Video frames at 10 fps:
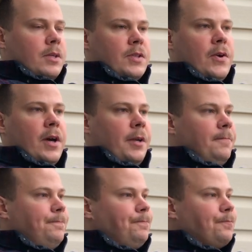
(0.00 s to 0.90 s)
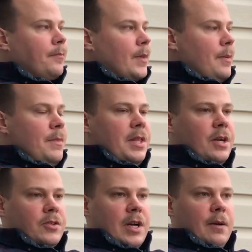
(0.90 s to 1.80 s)
So I'm in
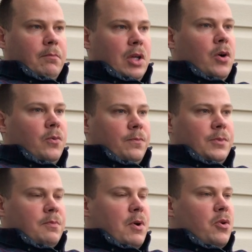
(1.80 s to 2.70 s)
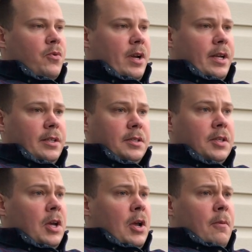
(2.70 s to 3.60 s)
there trying to blow smoke rings,
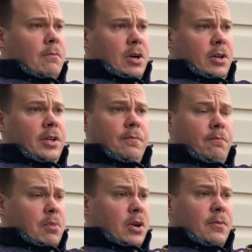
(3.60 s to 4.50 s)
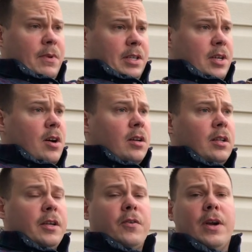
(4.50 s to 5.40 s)
burning my tongue
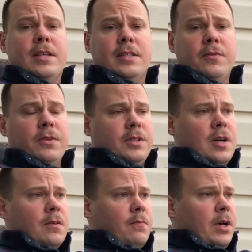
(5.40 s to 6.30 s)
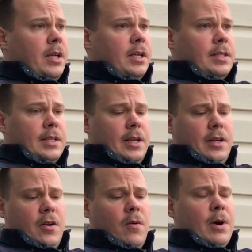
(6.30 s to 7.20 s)
like crazy with tongue bite because I
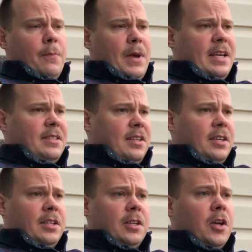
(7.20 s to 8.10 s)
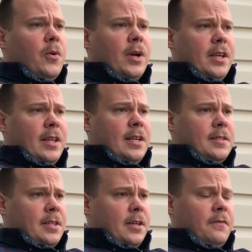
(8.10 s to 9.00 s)
didn't know about pacing, didn't know any of that
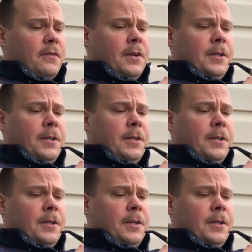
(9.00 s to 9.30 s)
stuff.